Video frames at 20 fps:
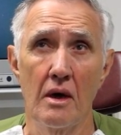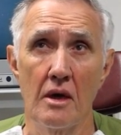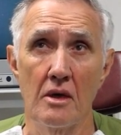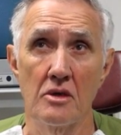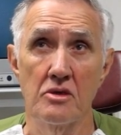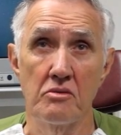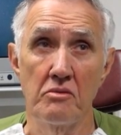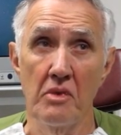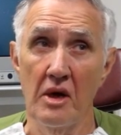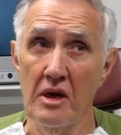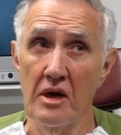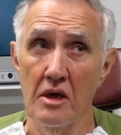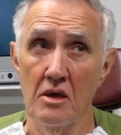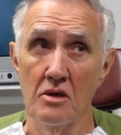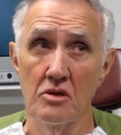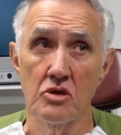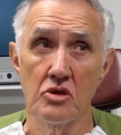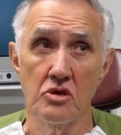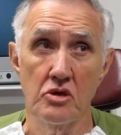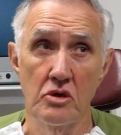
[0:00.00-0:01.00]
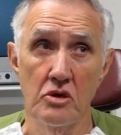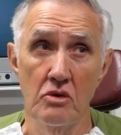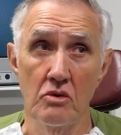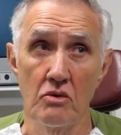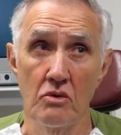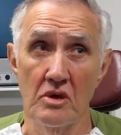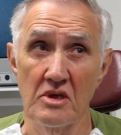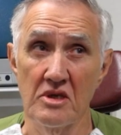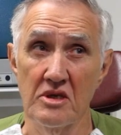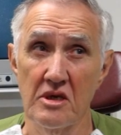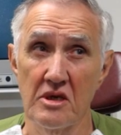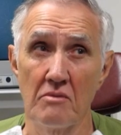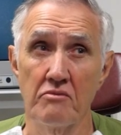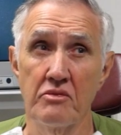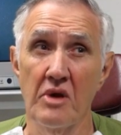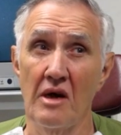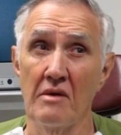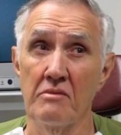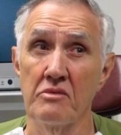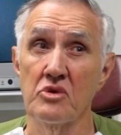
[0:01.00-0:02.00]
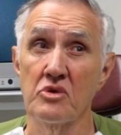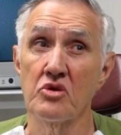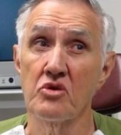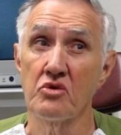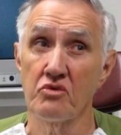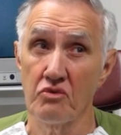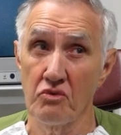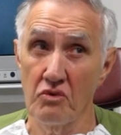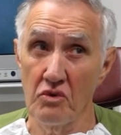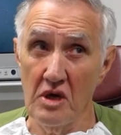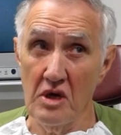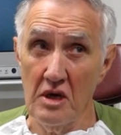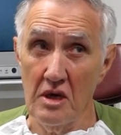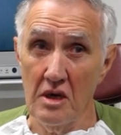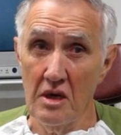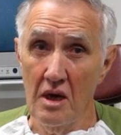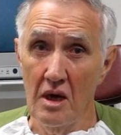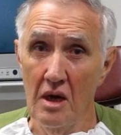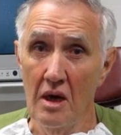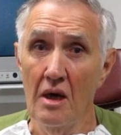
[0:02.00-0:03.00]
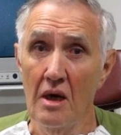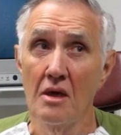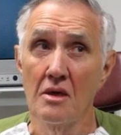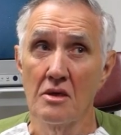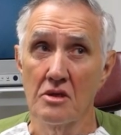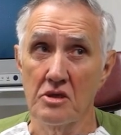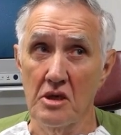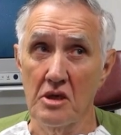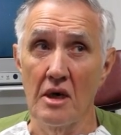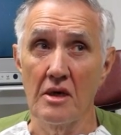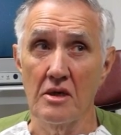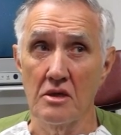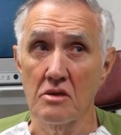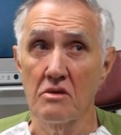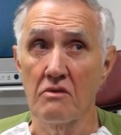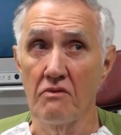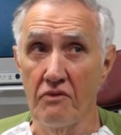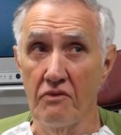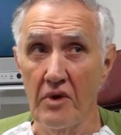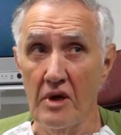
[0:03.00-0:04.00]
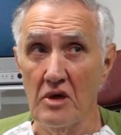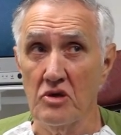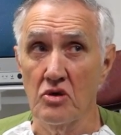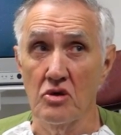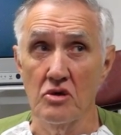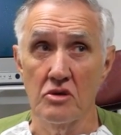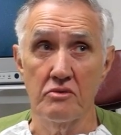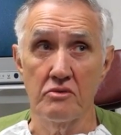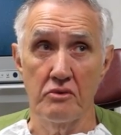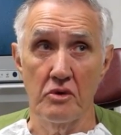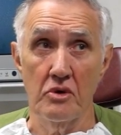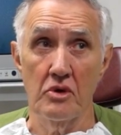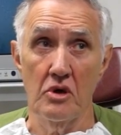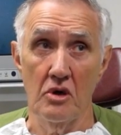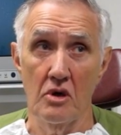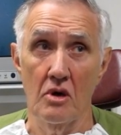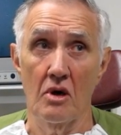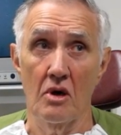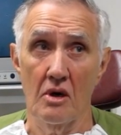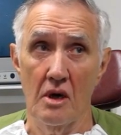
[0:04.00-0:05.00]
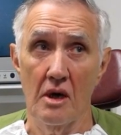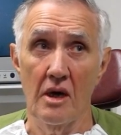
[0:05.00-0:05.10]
as many as 2 and sometimes 3 sinus infections per year.